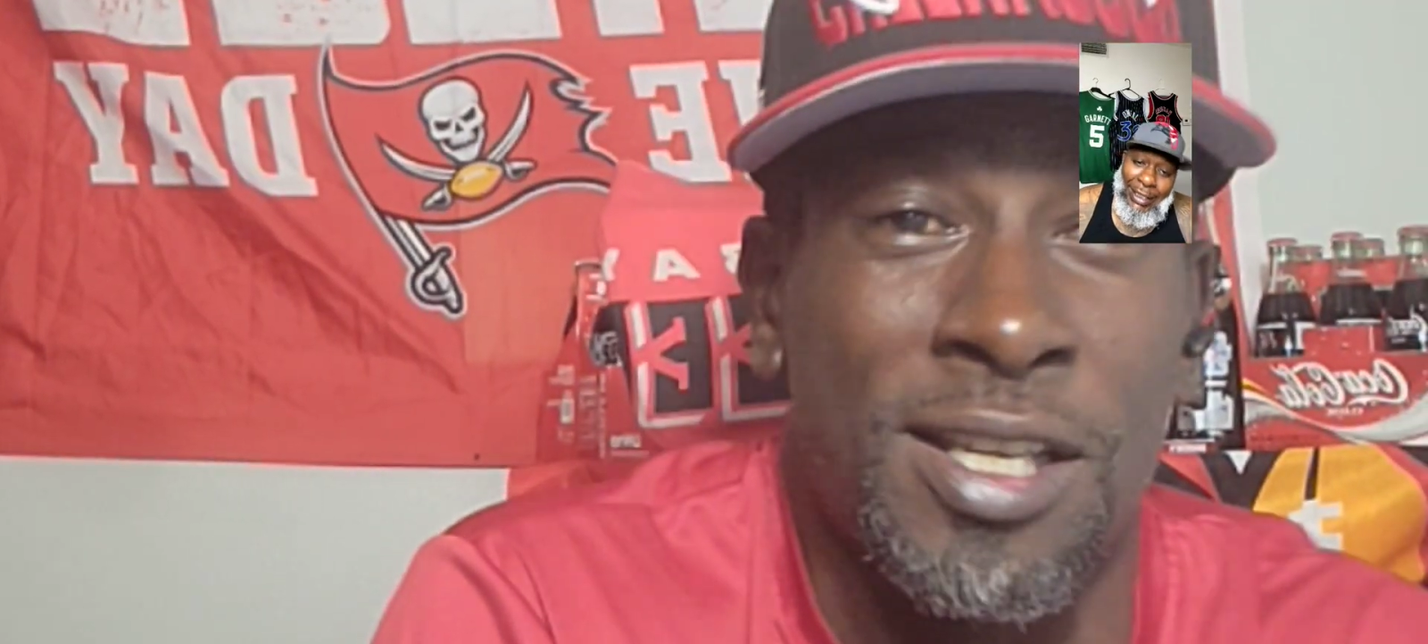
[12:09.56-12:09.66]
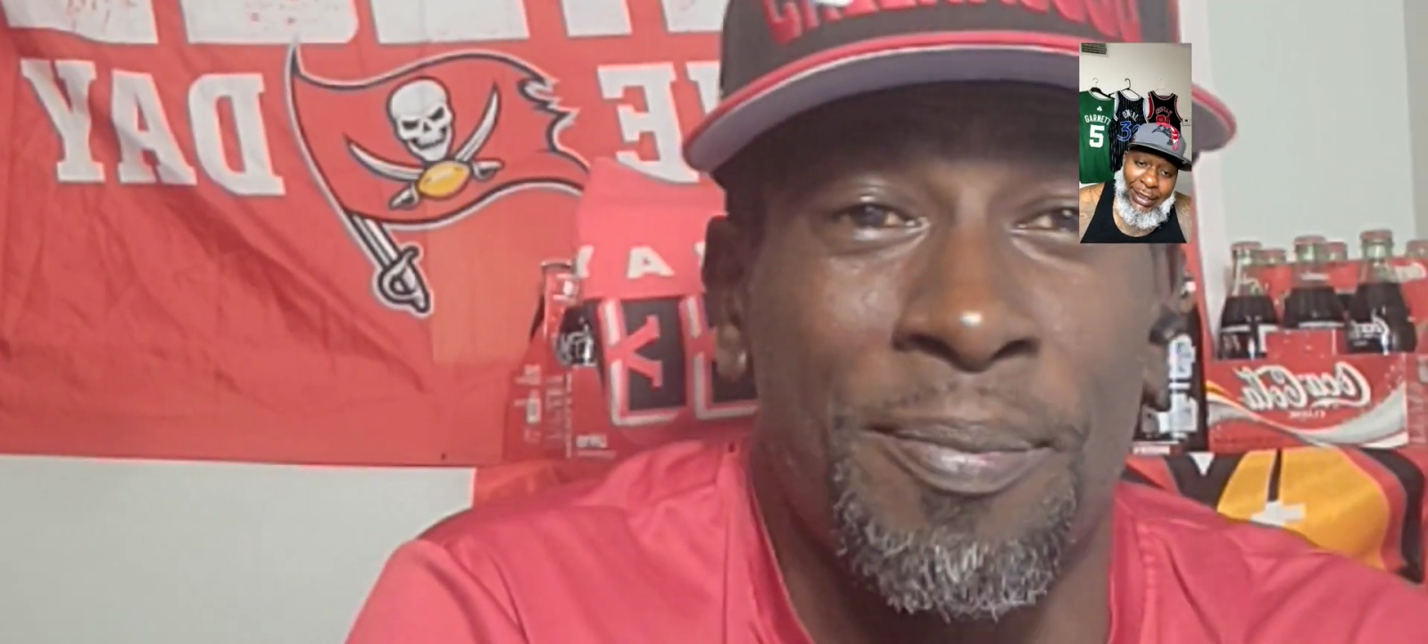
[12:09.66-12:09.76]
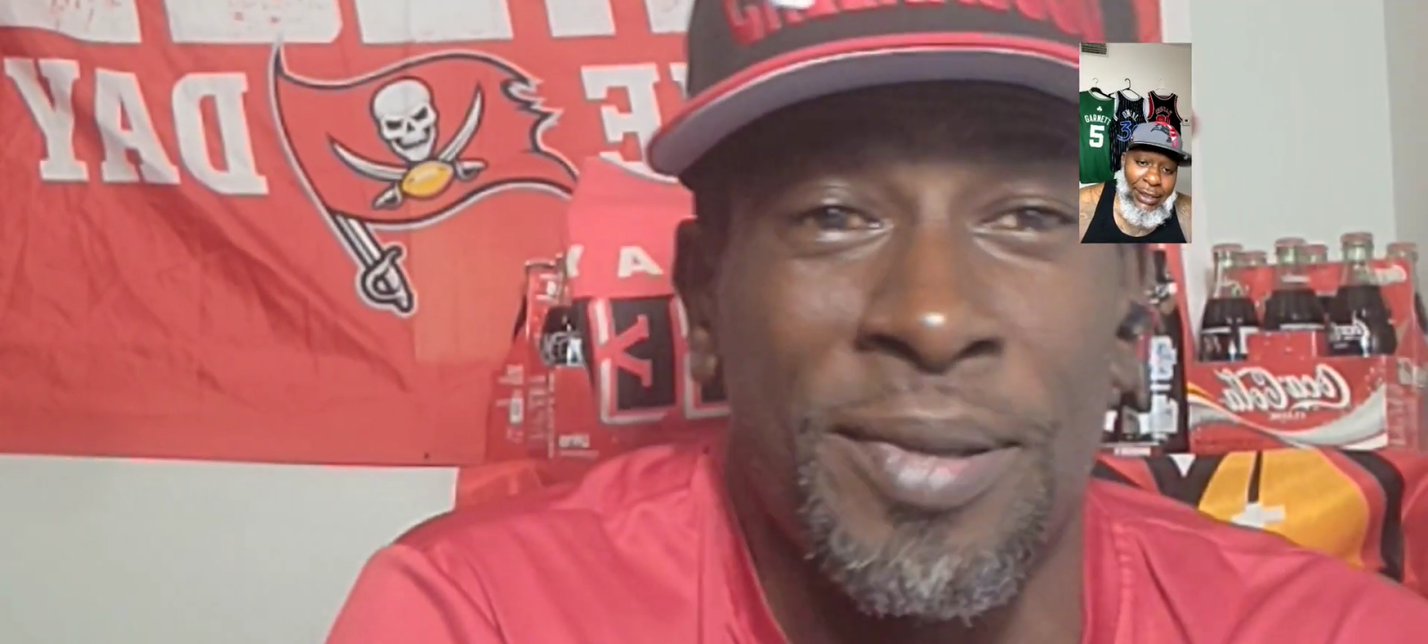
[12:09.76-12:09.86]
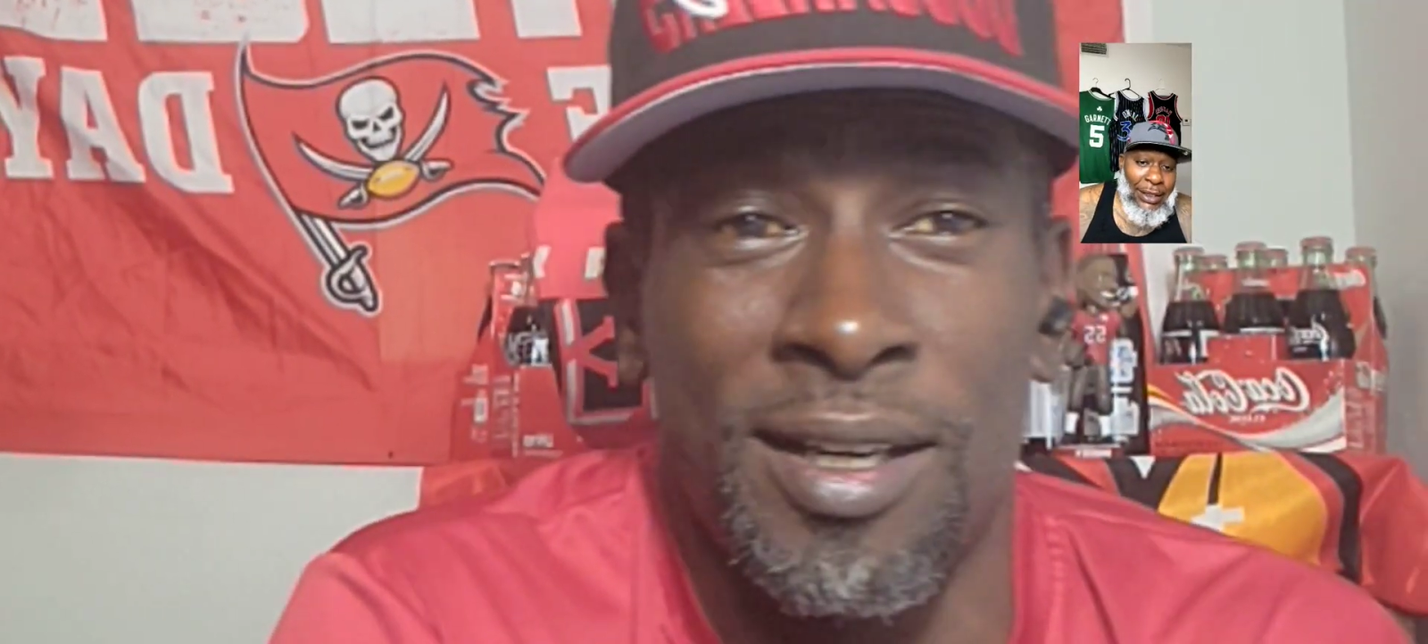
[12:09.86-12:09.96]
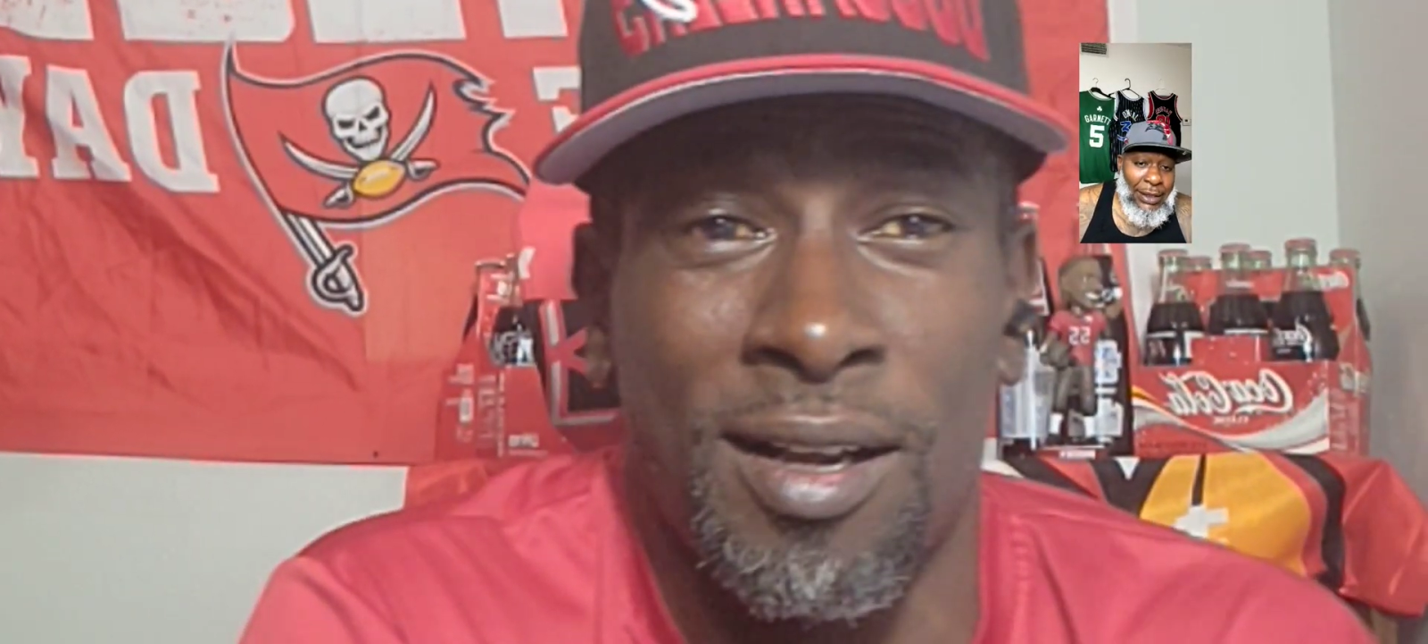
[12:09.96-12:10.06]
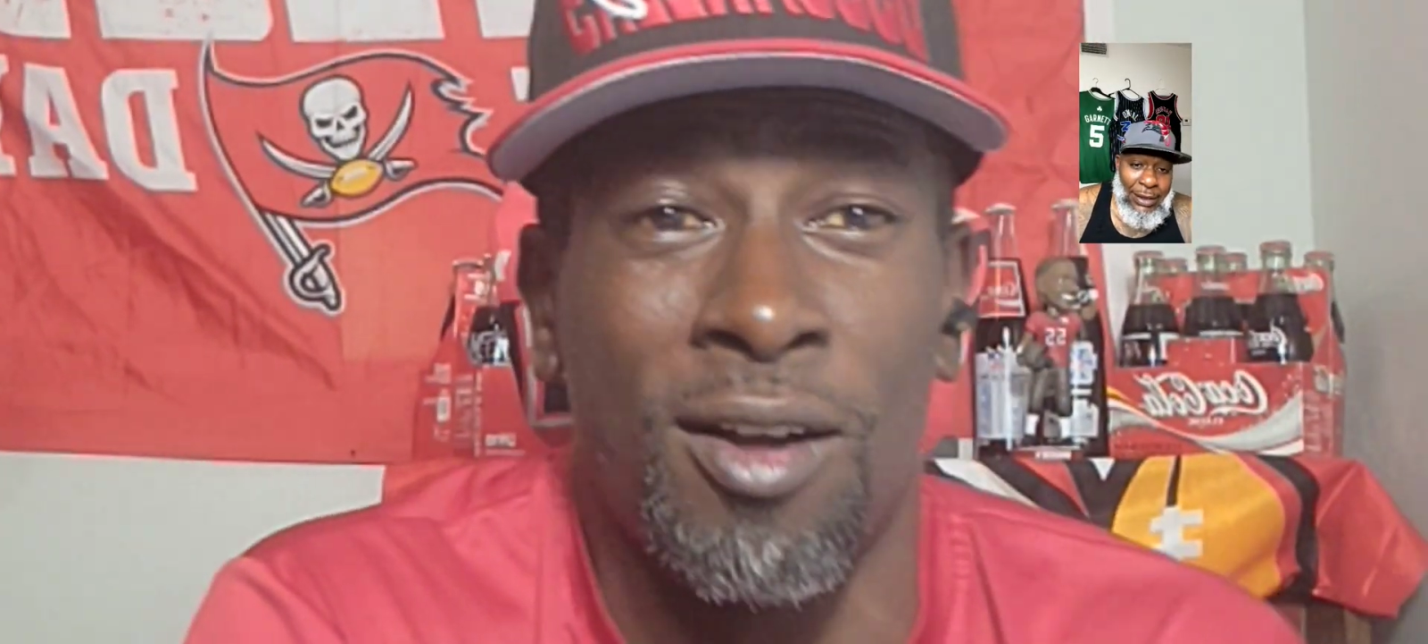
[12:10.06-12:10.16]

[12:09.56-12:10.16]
dumping it